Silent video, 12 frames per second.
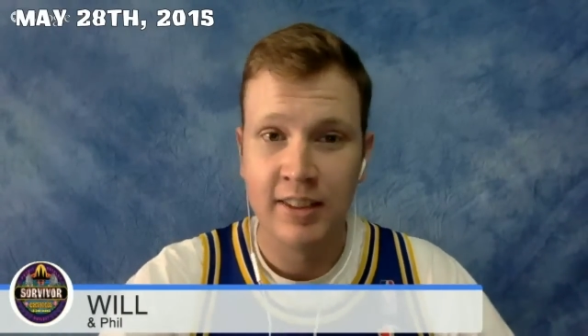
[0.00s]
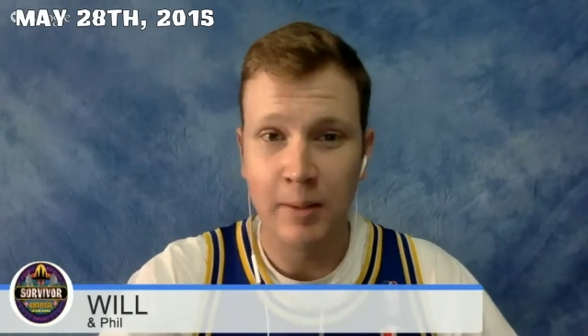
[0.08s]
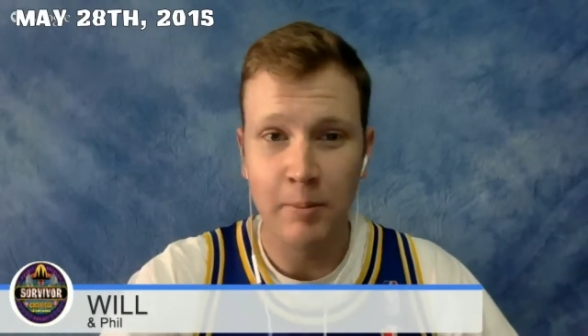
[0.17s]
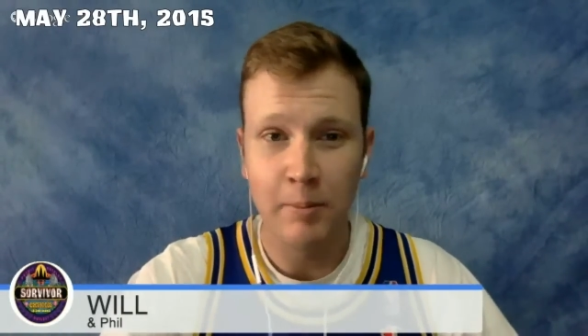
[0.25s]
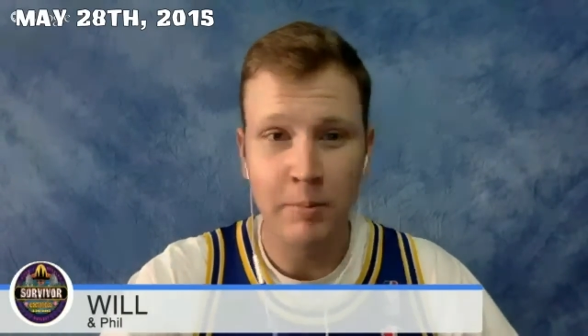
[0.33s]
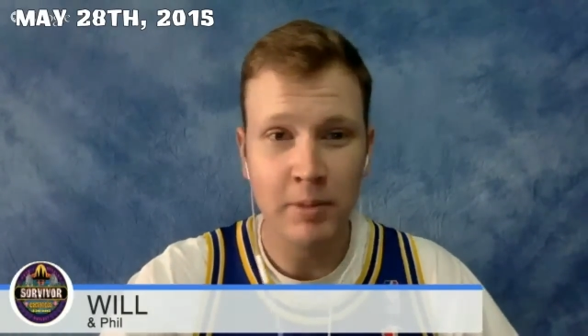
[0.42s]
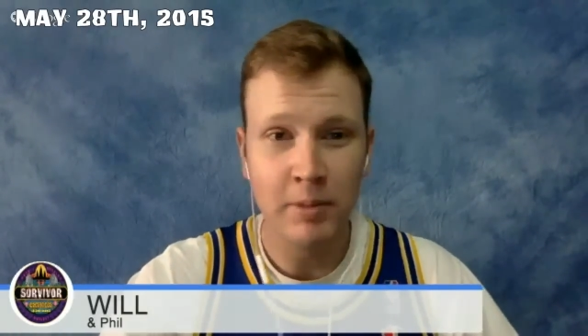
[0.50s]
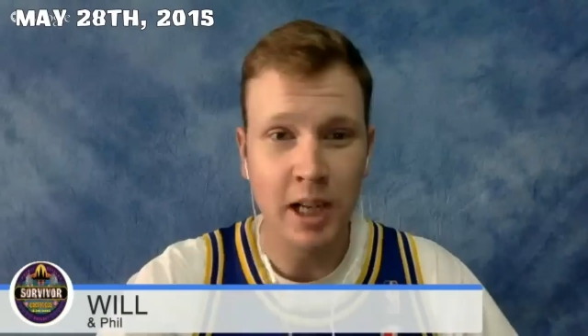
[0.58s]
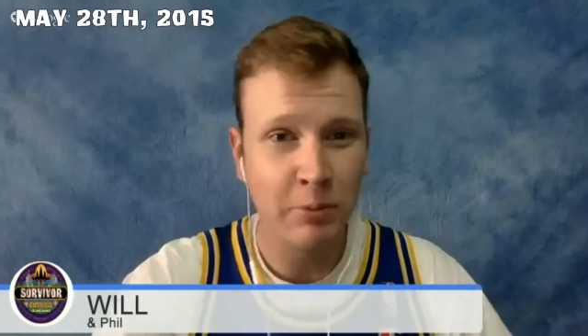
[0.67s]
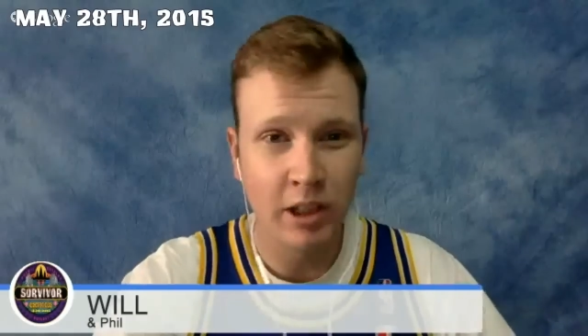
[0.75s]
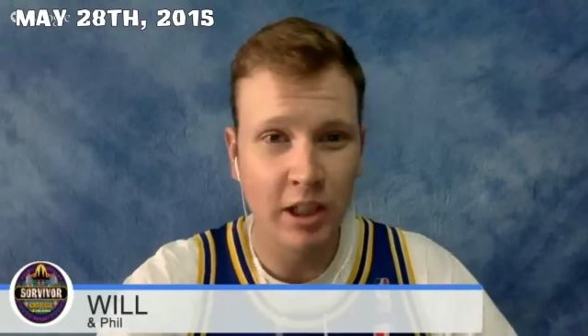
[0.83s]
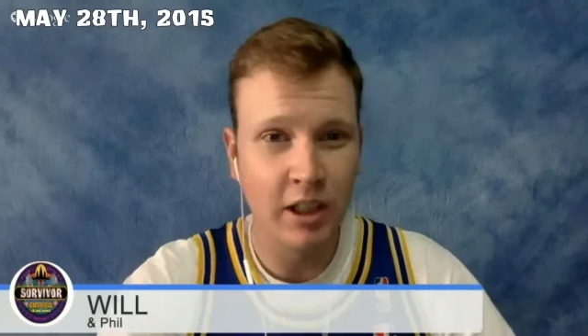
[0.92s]

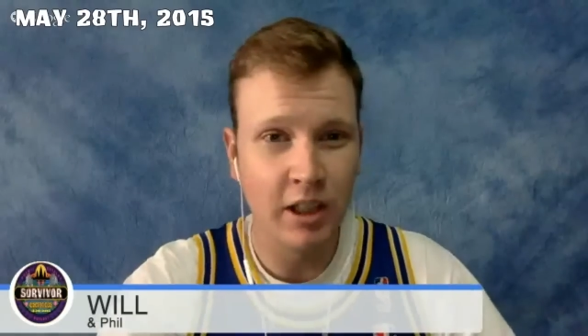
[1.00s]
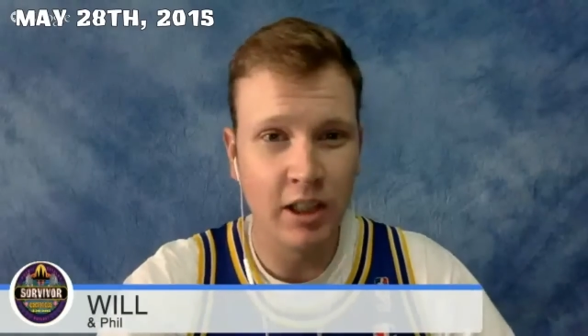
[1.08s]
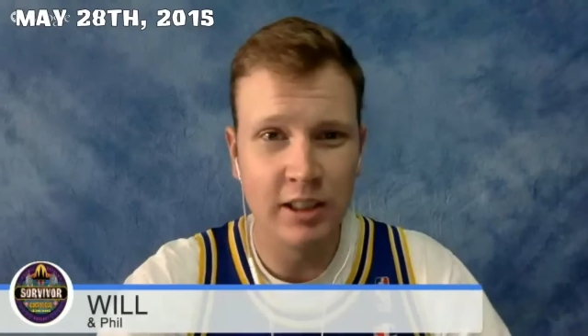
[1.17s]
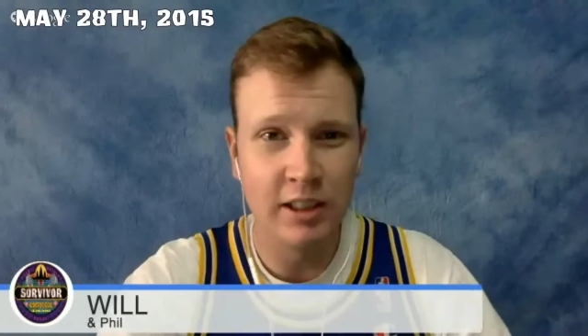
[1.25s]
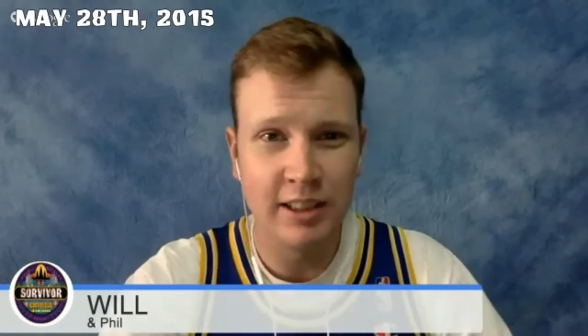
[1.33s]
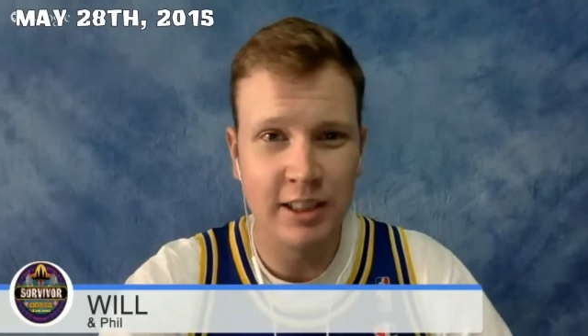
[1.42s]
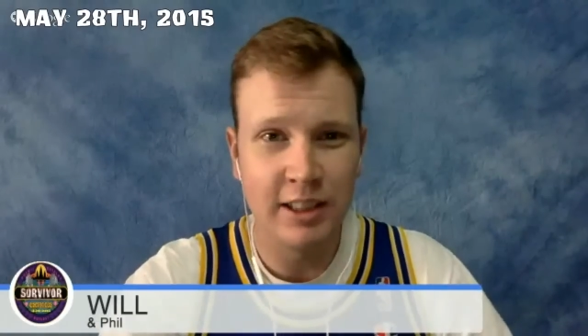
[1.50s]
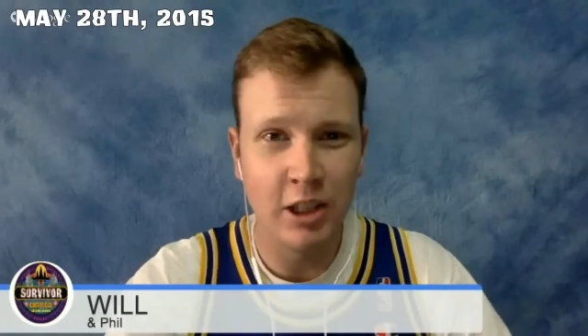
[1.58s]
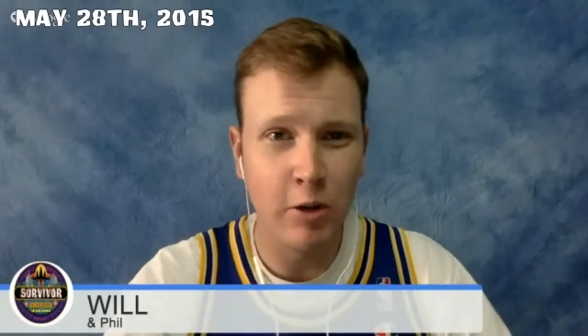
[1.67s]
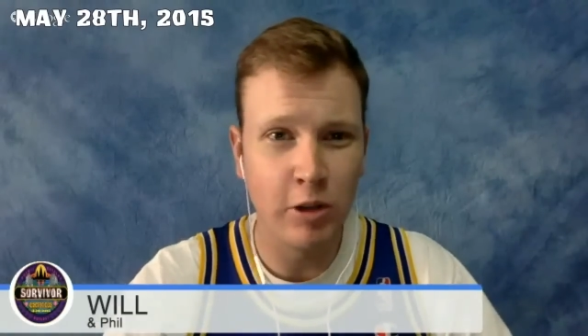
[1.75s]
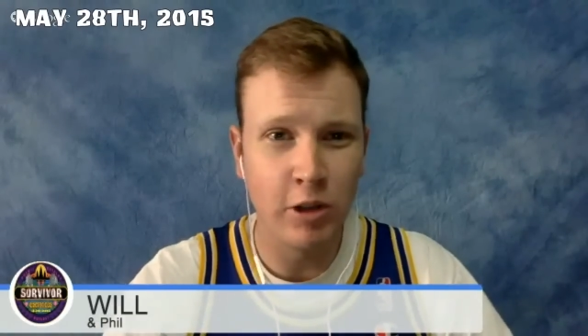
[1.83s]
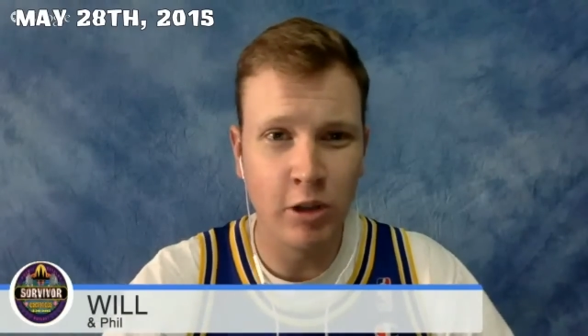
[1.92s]
Sometimes they're,
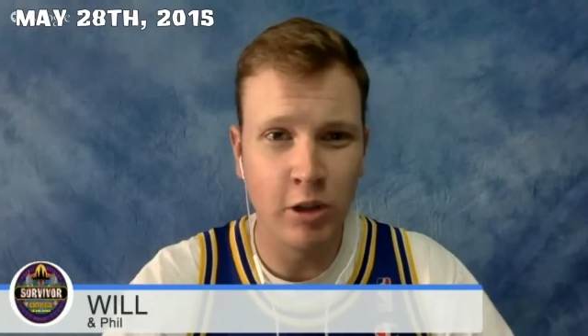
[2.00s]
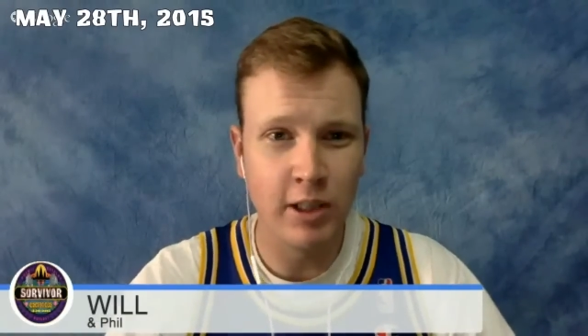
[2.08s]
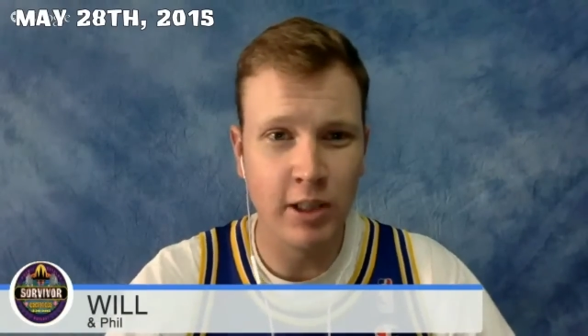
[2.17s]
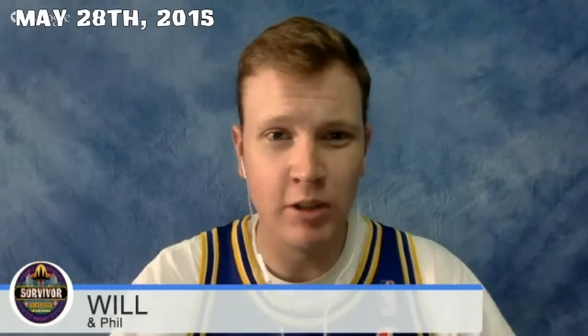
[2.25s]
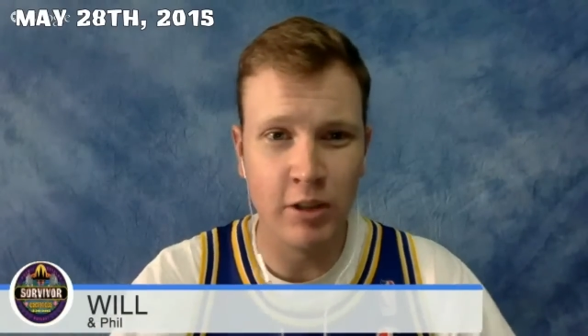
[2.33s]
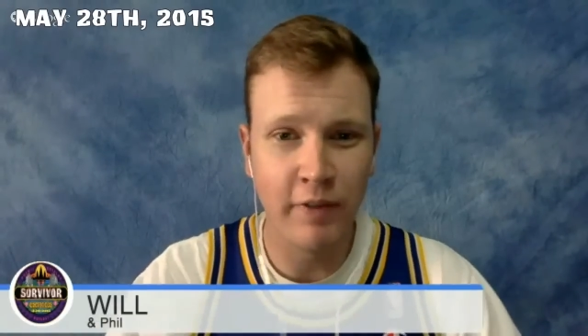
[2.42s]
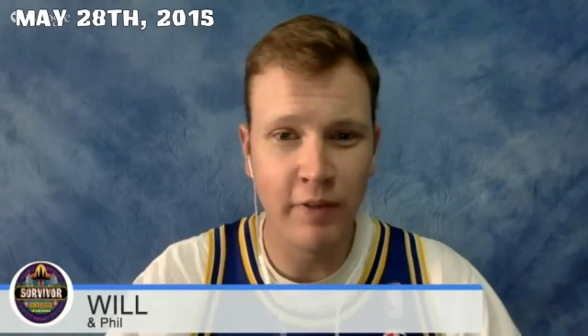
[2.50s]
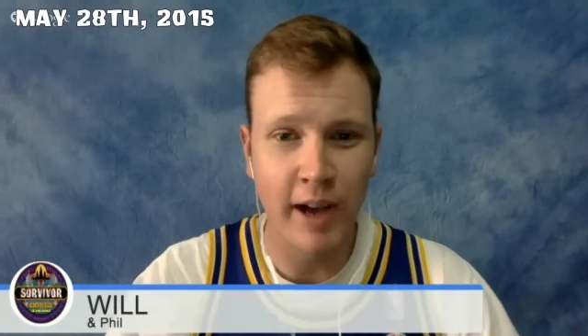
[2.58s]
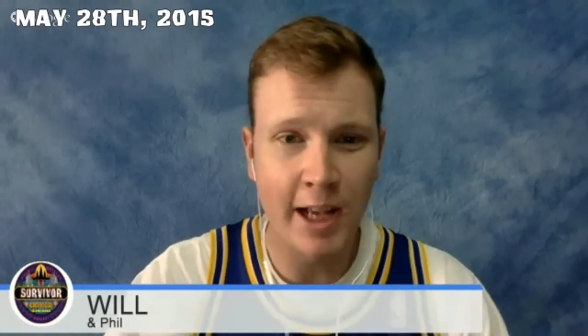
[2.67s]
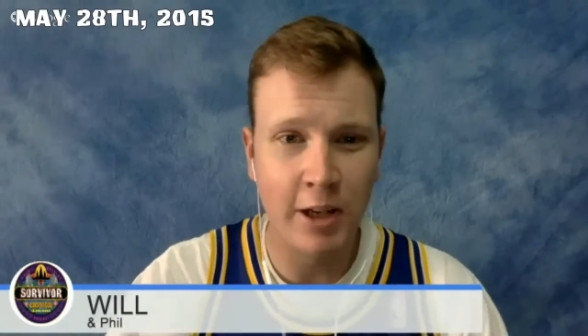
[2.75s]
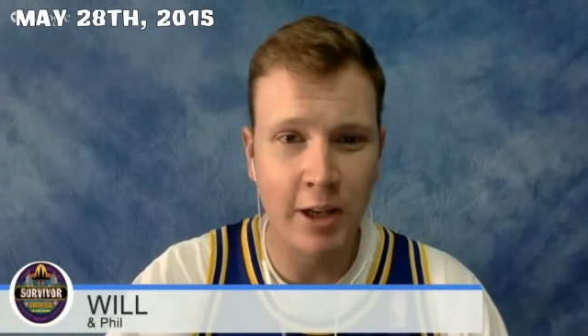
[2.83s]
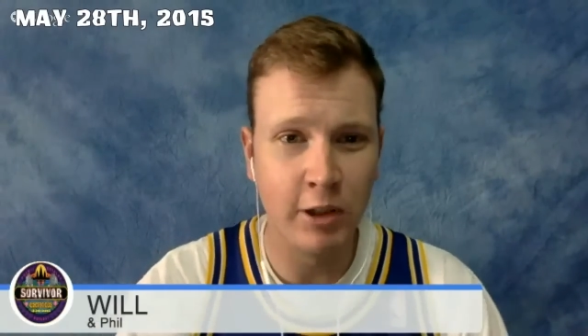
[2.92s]
you know, you don't get
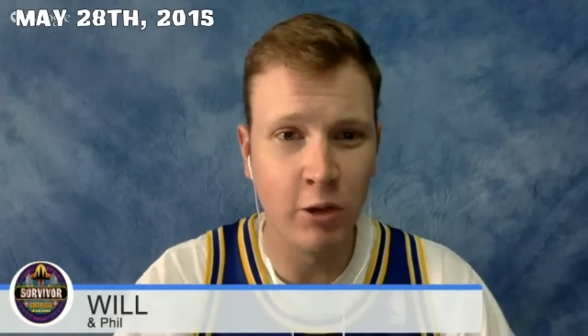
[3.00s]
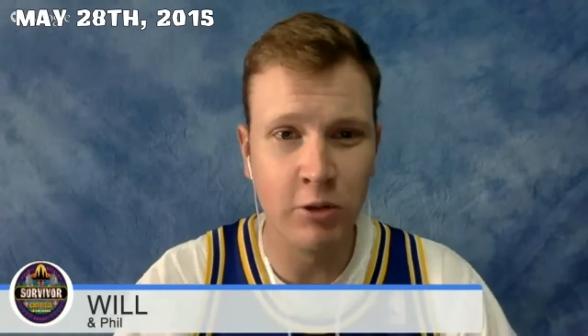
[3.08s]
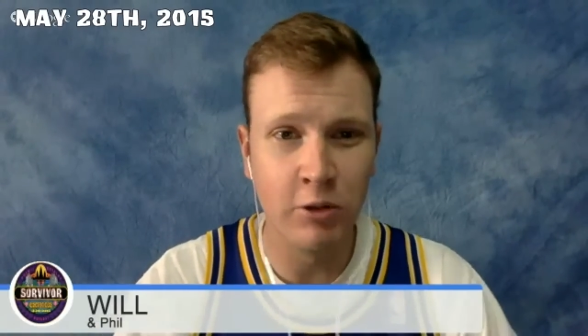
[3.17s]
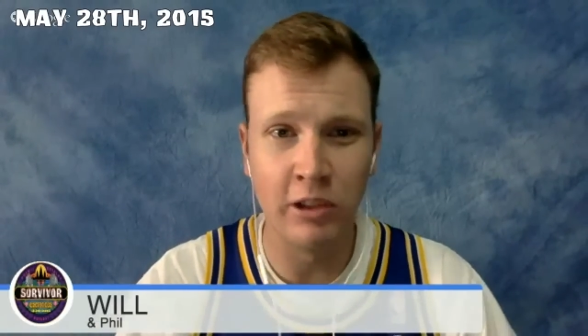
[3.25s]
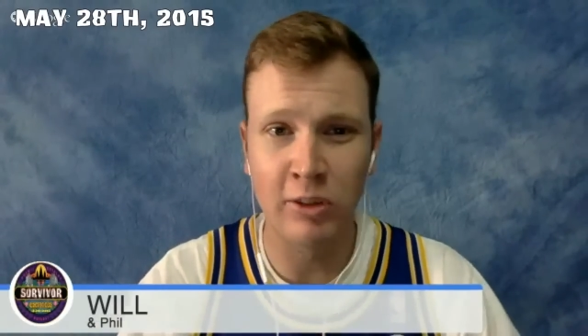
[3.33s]
notified or it goes to